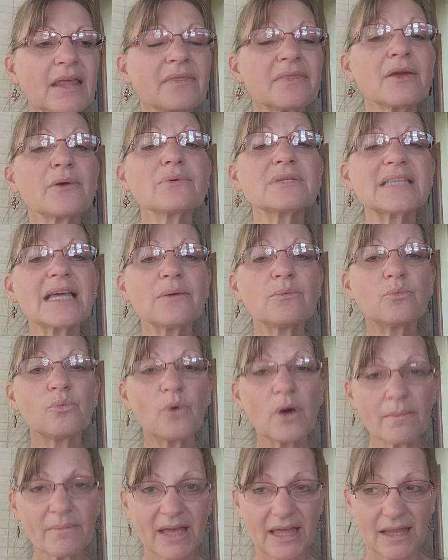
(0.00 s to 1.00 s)
there was a
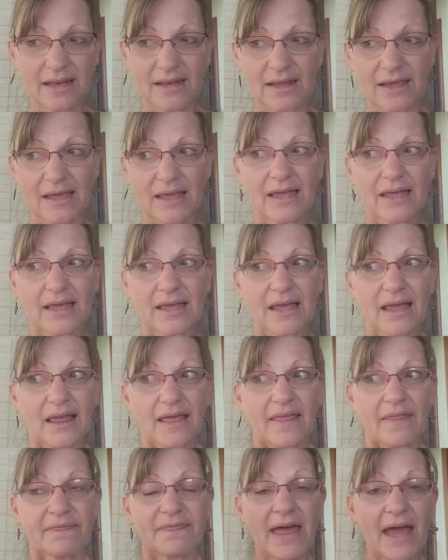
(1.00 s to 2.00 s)
woman
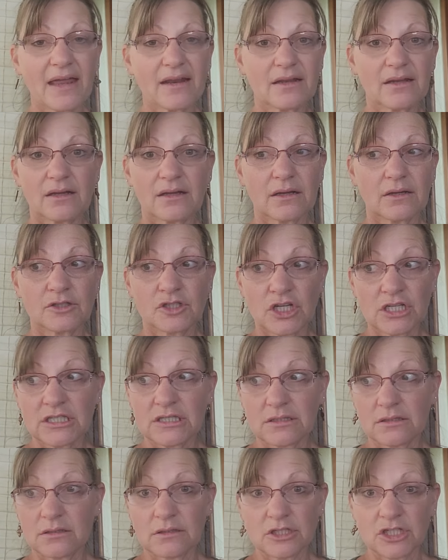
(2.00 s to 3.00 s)
that
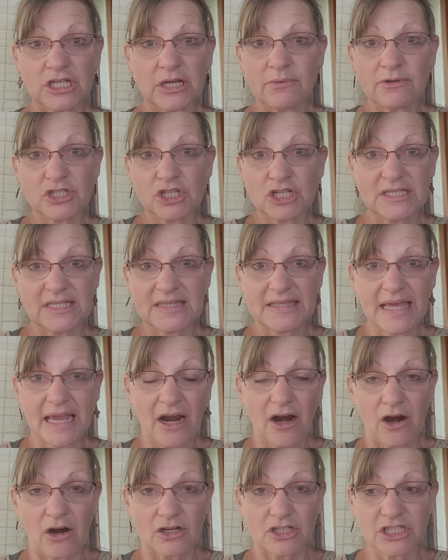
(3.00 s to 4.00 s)
just she was just
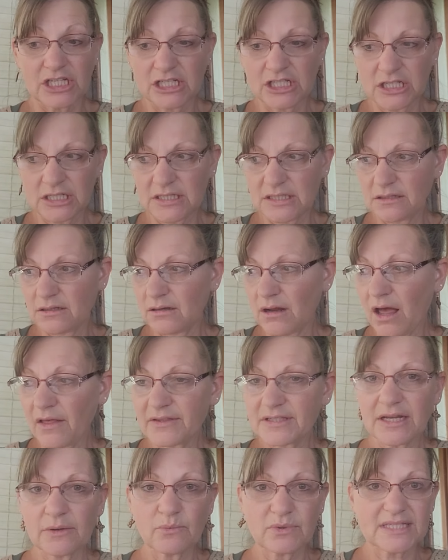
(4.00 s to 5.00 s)
there. She just all of a
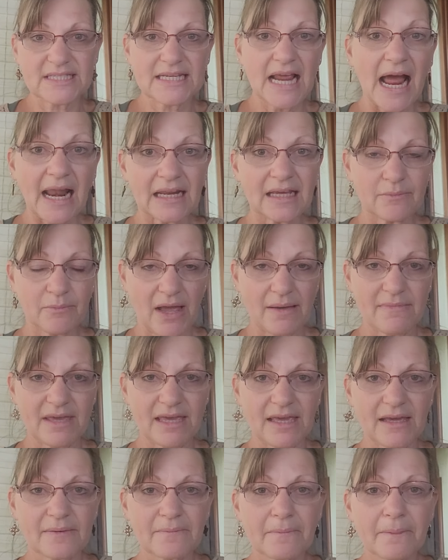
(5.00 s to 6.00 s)
sudden was standing by
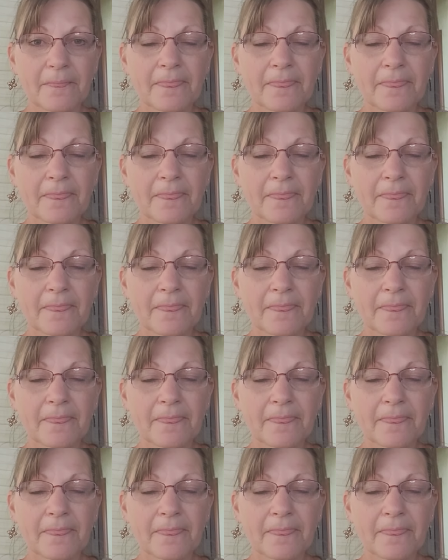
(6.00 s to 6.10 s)
me.